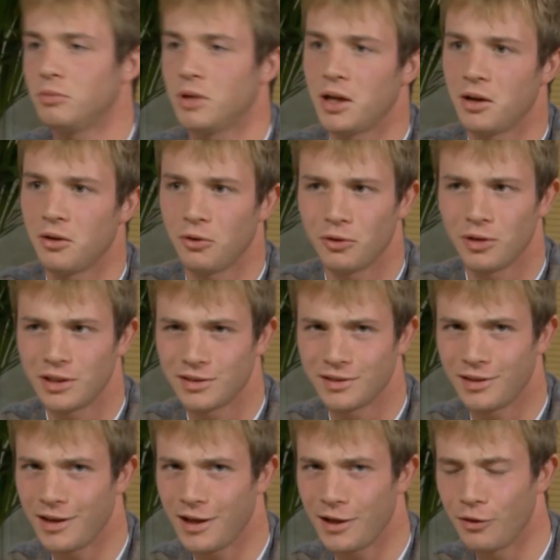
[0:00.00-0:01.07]

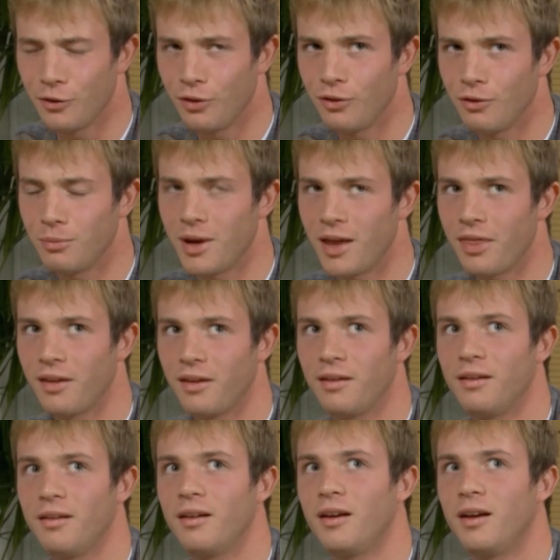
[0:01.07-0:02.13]
Honestly, I don't know, but
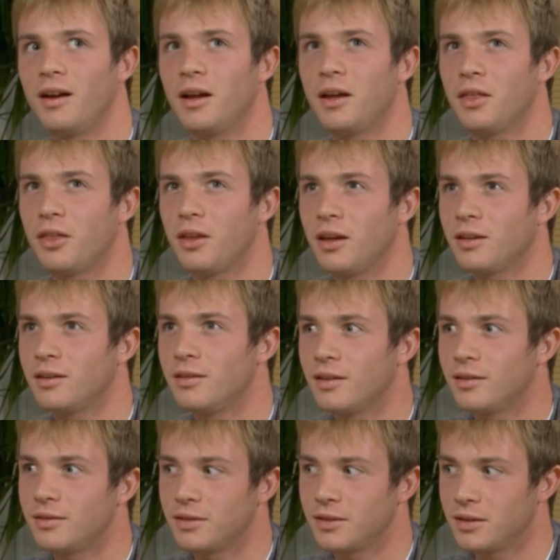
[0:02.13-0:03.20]
I think
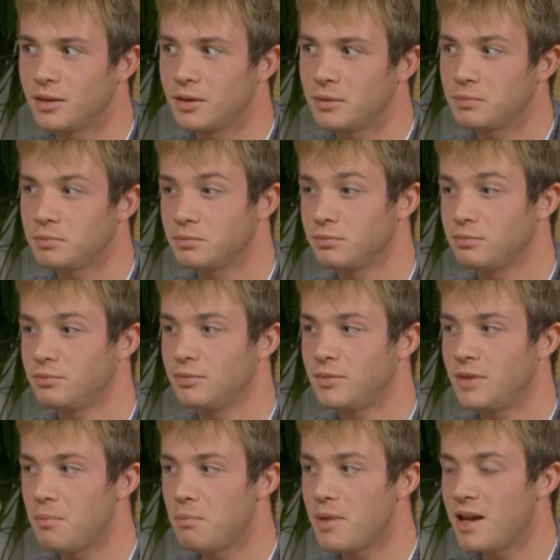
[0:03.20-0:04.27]
that
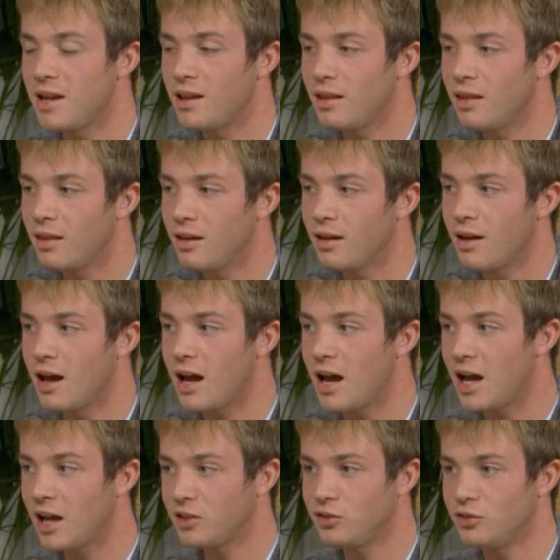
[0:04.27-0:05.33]
the main
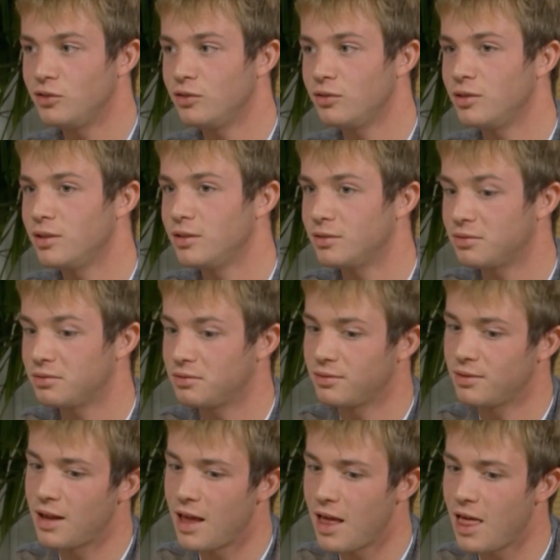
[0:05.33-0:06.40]
attitude is
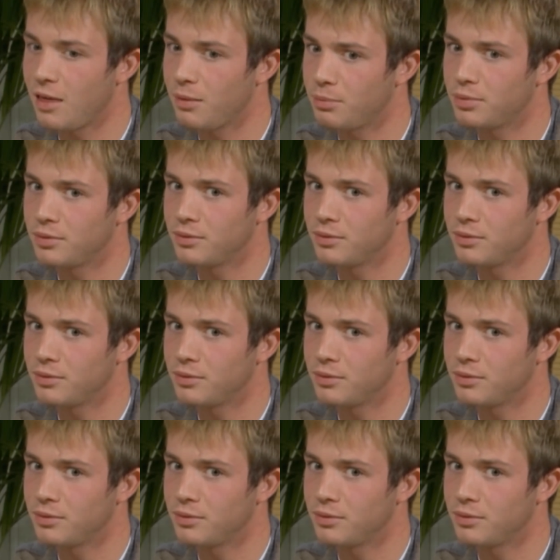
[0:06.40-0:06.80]
help.